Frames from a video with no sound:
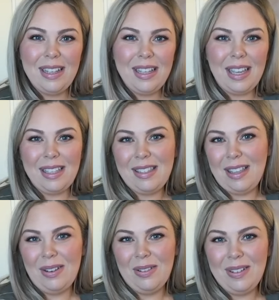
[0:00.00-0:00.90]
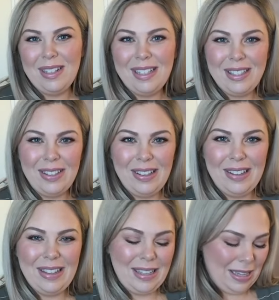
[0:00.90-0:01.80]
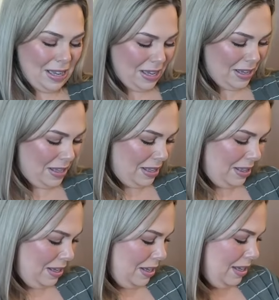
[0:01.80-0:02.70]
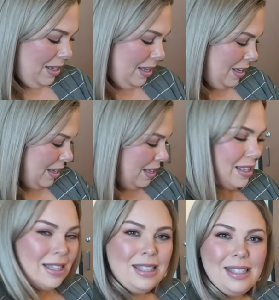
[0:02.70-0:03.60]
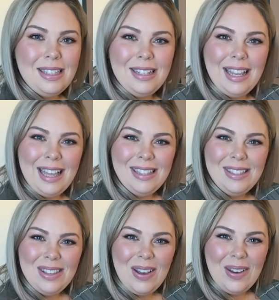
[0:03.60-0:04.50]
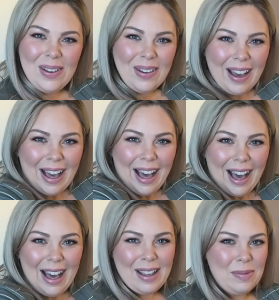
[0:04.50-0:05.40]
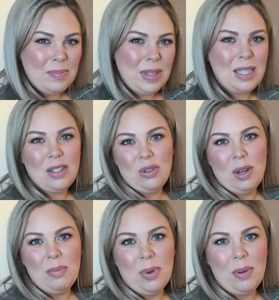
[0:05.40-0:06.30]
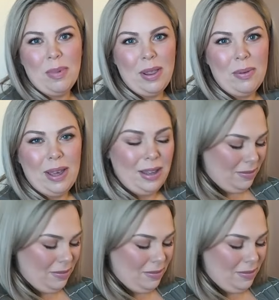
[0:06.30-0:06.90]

get settled. So yeah, there, this is all Enzo. He's a dream boat, by the way.